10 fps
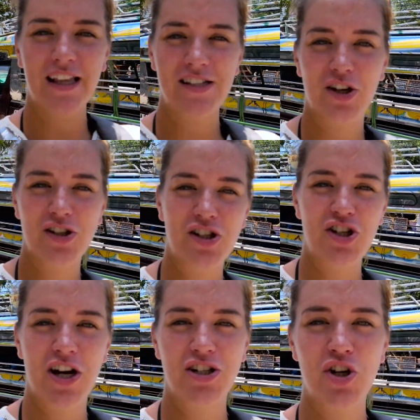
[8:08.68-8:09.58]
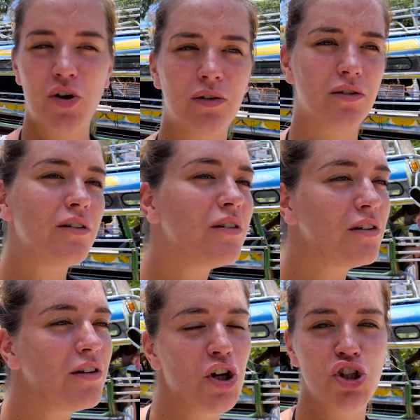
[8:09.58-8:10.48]
Let's go to
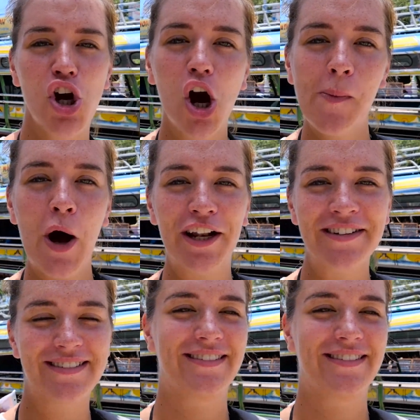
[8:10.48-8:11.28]
Choeng Mon.